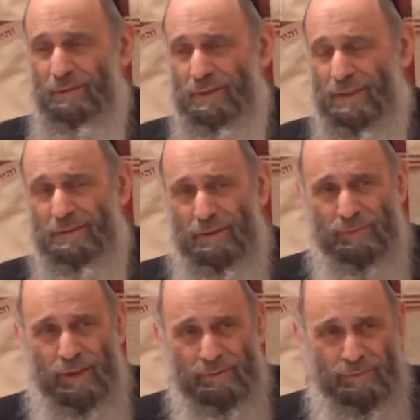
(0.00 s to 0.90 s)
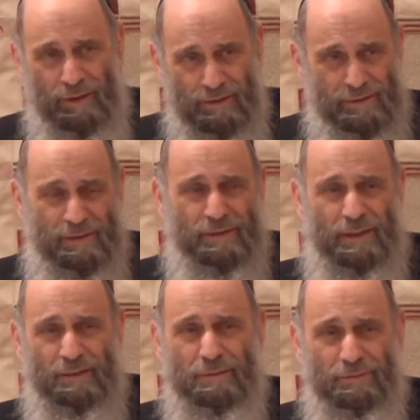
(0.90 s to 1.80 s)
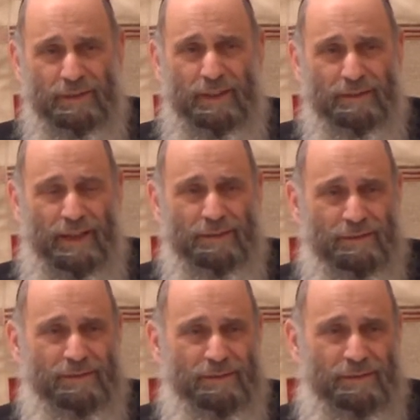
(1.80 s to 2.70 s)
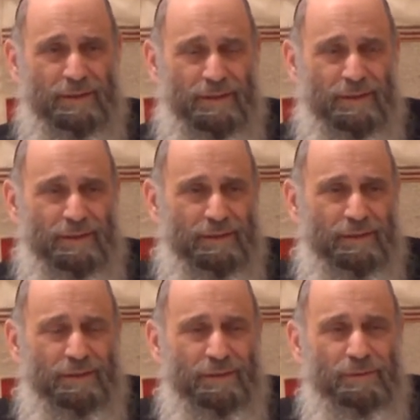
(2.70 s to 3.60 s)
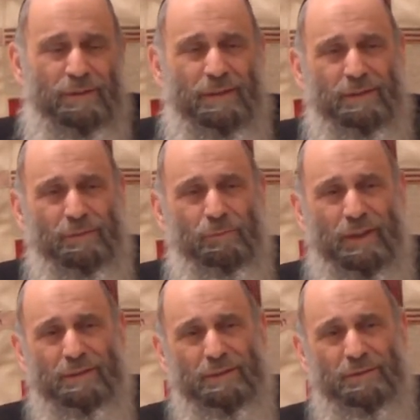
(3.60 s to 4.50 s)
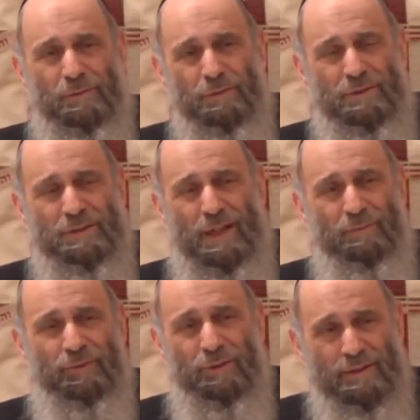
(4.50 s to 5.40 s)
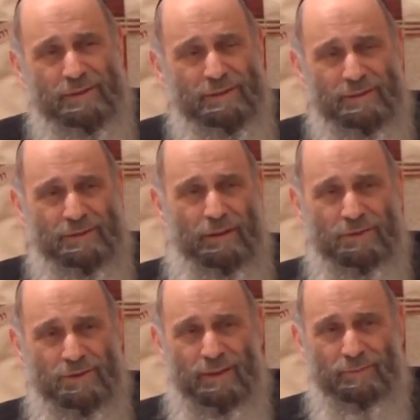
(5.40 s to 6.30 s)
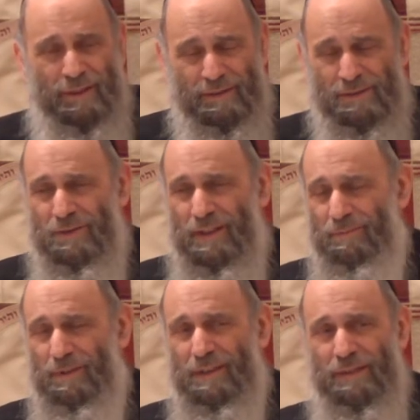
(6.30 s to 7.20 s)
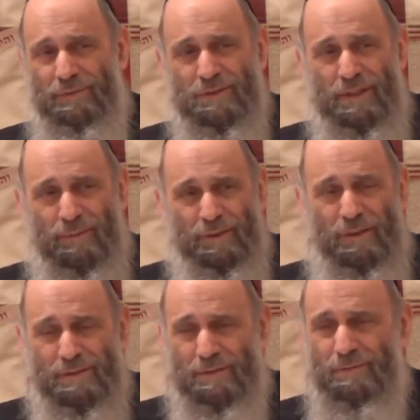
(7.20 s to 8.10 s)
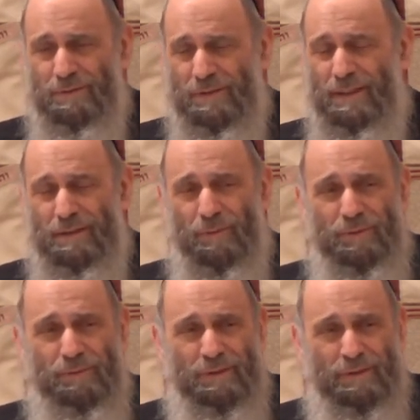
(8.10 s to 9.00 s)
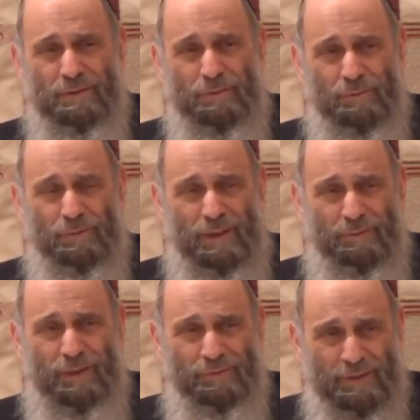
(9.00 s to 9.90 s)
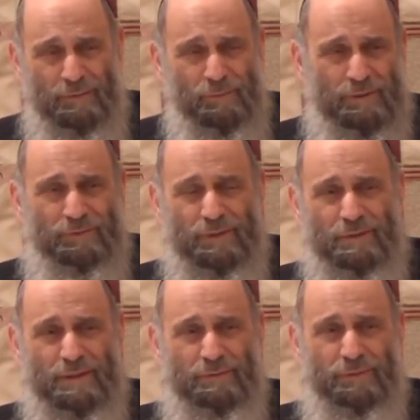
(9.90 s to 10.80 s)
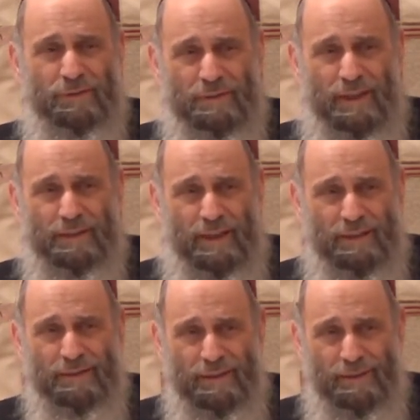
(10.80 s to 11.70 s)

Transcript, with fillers: That's up to us to take care of. Not God doesn't want to do the job for us. It's our job, not his job. He gave the job to us to stand up to it and do what we have. We have to get rid of the evil, not God.